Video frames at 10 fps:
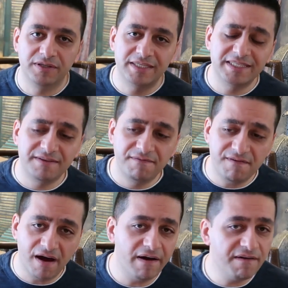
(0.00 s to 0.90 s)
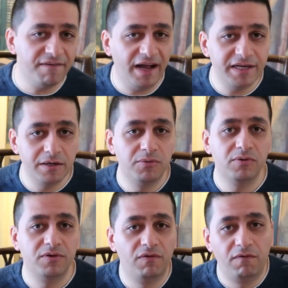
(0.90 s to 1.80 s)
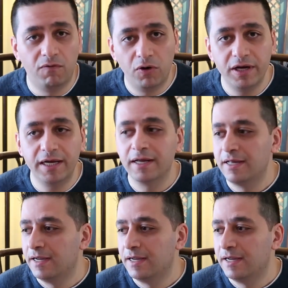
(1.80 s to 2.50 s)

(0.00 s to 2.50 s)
This is a very valuable and rewarding